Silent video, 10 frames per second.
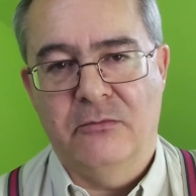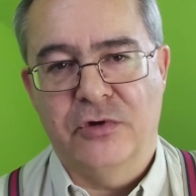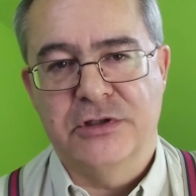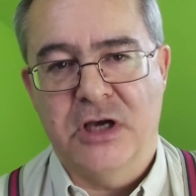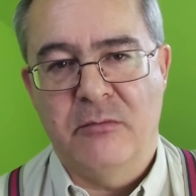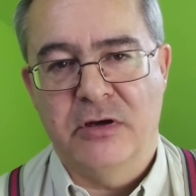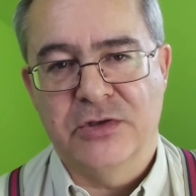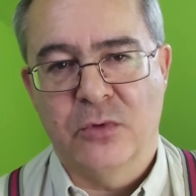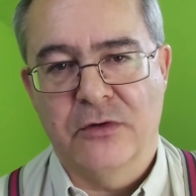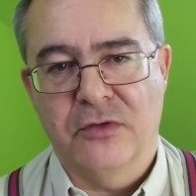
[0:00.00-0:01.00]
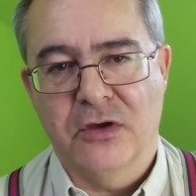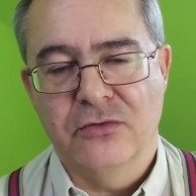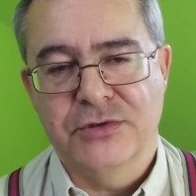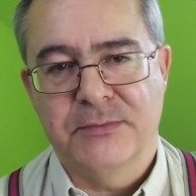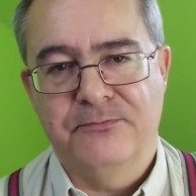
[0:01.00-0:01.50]
for example, is one of
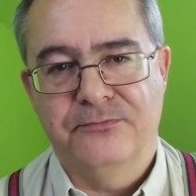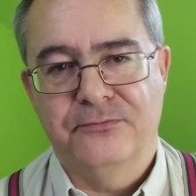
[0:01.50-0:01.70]
those